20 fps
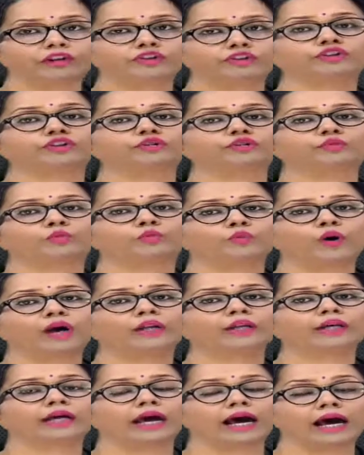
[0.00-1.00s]
which
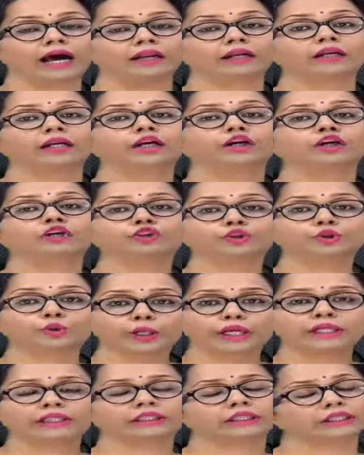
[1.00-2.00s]
one can
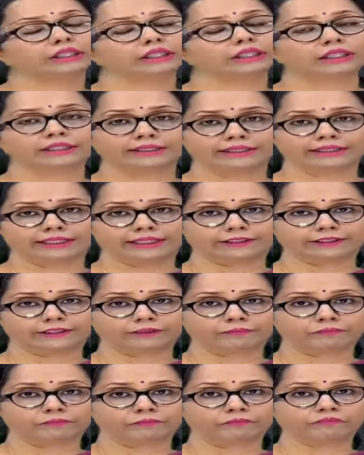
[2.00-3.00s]
treat the
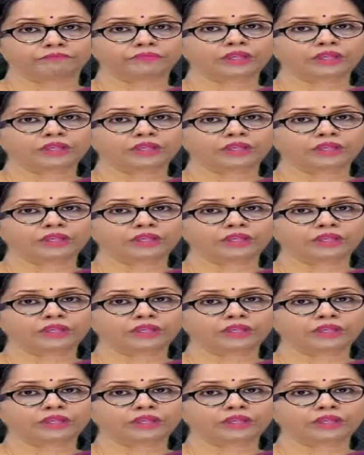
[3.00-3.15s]
disease.